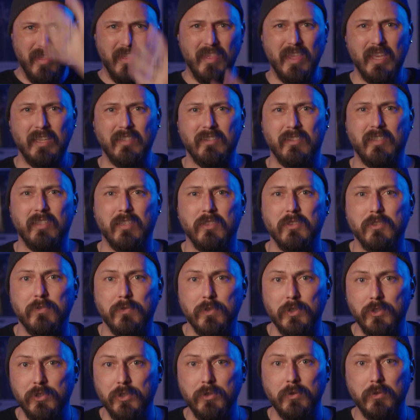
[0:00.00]
this is
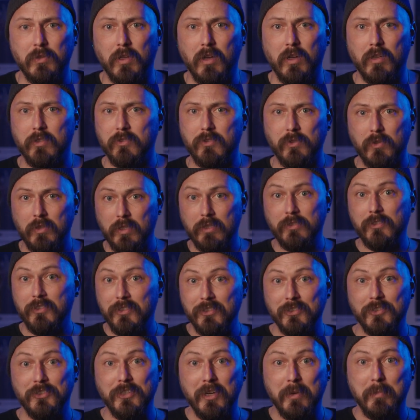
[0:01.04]
for too long, so let's
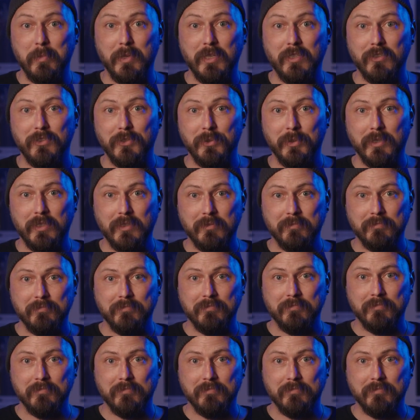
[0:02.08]
just jump into it.